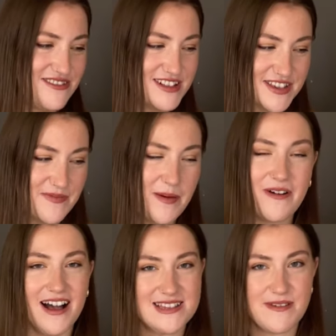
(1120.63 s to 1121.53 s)
Lots of people
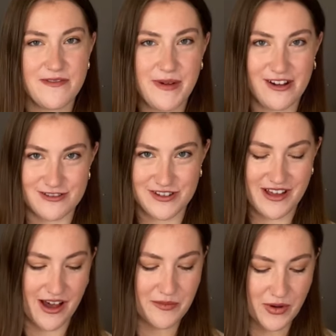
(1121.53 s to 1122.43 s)
ask me for my un
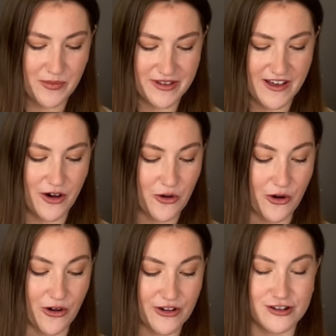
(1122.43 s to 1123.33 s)
unpopular
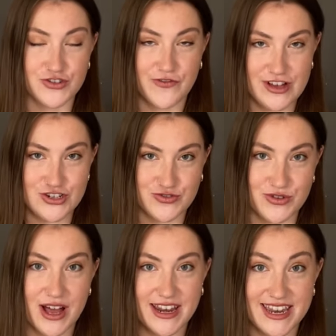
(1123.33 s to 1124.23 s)
or
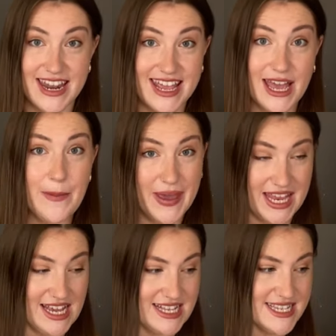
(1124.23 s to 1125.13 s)
controversial knitting
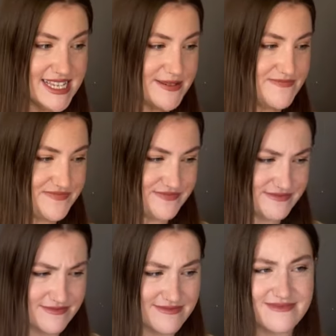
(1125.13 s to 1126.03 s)
opinions
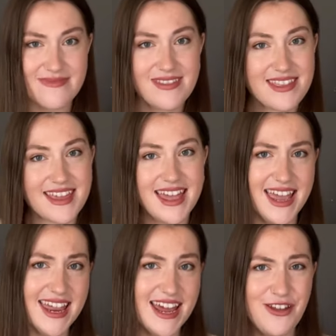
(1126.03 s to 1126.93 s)

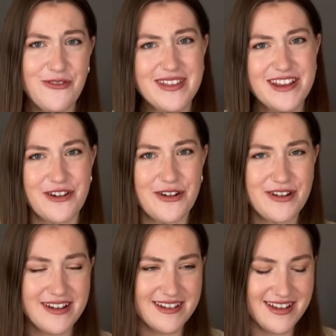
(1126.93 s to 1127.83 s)
and I don't really
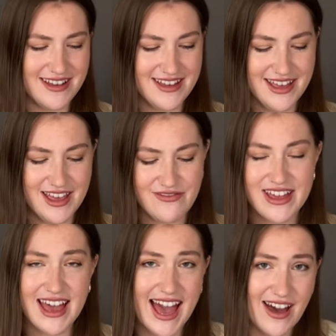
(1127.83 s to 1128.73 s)
know if
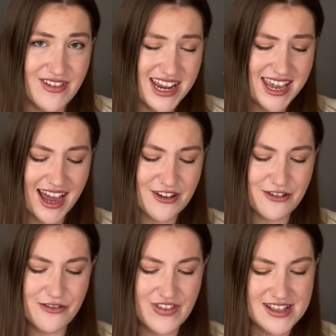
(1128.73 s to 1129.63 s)
like I have any. I don't
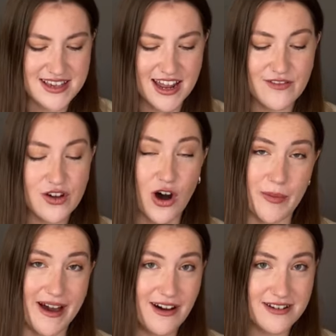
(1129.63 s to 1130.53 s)
know if that's kind of a
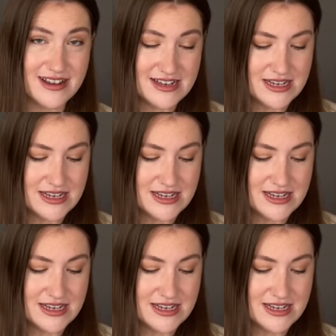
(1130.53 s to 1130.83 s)
cop out,